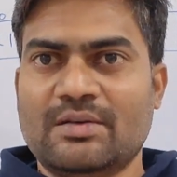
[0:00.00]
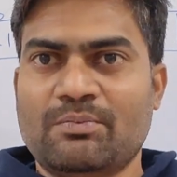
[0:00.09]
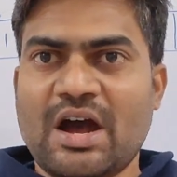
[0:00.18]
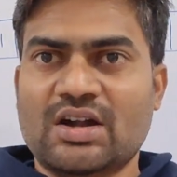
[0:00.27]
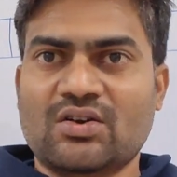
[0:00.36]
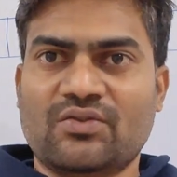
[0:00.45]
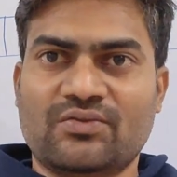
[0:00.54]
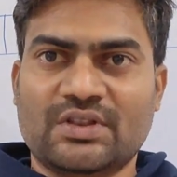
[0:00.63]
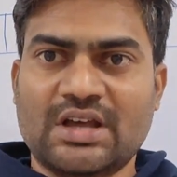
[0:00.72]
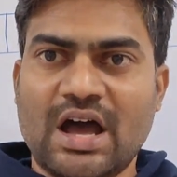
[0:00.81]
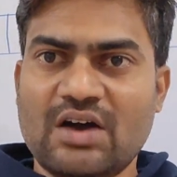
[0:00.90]
part of
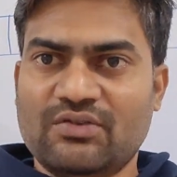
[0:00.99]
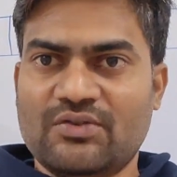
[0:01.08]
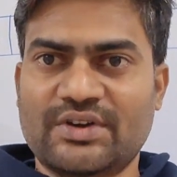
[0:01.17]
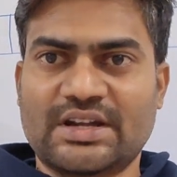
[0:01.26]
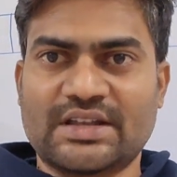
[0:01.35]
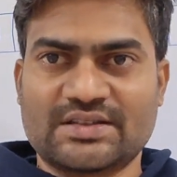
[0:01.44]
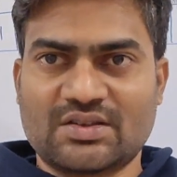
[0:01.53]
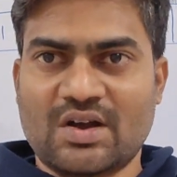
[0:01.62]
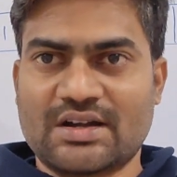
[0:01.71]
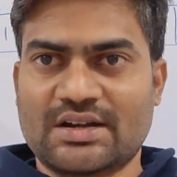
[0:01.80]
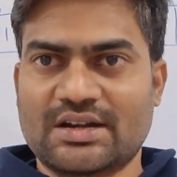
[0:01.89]
the half of it is
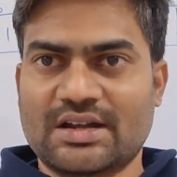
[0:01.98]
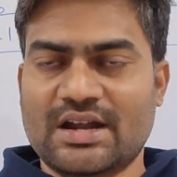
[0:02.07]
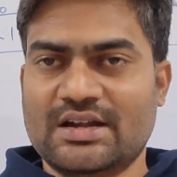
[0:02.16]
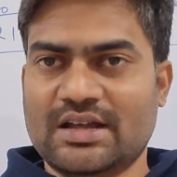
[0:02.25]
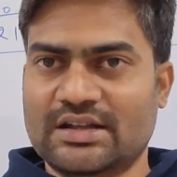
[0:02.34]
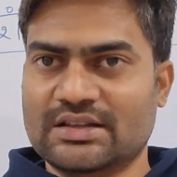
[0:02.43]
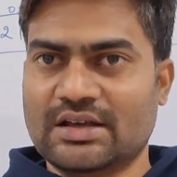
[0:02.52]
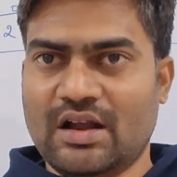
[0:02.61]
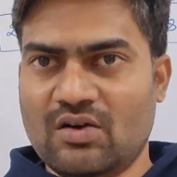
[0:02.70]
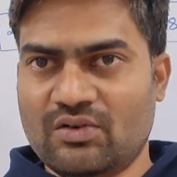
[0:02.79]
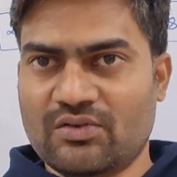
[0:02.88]
sorted and another
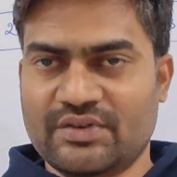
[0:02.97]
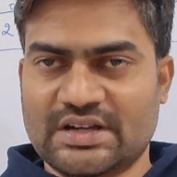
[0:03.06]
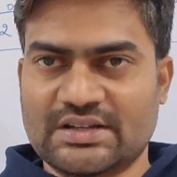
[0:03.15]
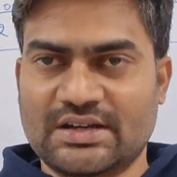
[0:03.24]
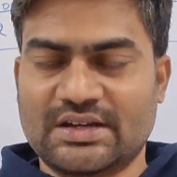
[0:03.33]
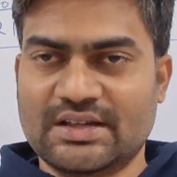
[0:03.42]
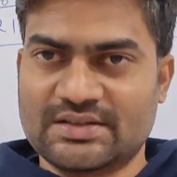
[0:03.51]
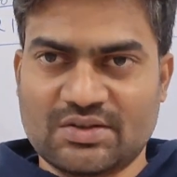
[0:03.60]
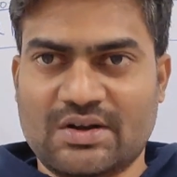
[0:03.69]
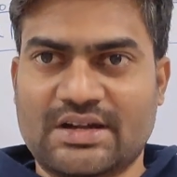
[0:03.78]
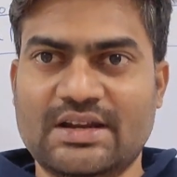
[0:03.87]
half of it is
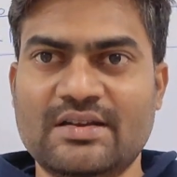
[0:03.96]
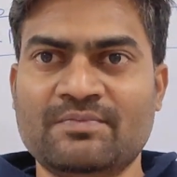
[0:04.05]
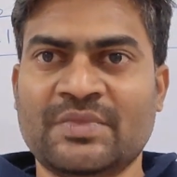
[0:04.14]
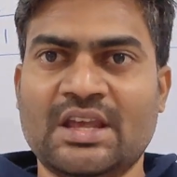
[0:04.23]
sorted,